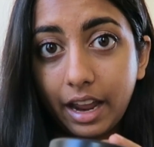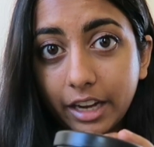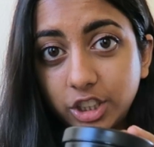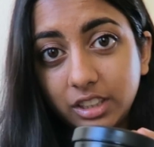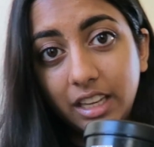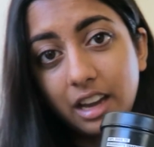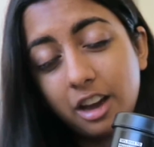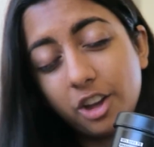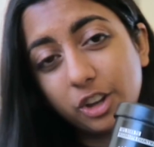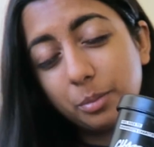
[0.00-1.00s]
Actually,
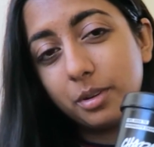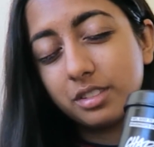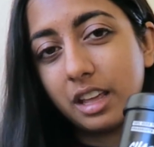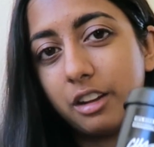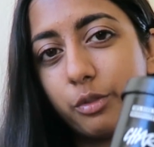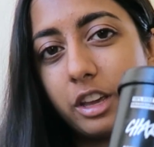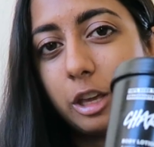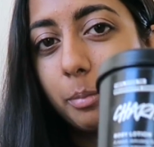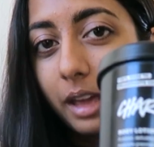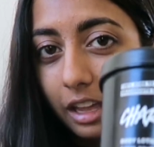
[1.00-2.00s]
100% of what
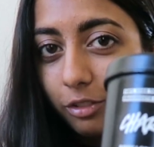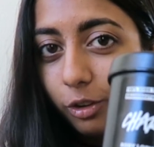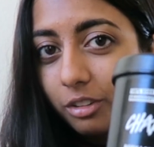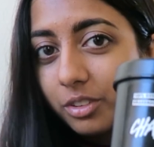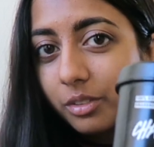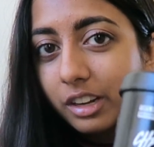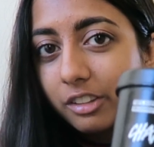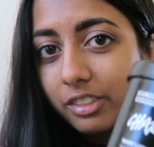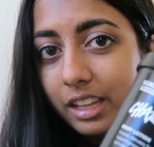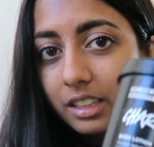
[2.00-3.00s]
you pay for one
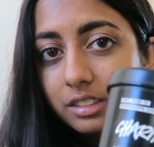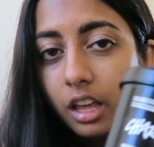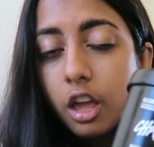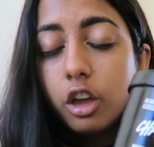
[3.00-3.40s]
of these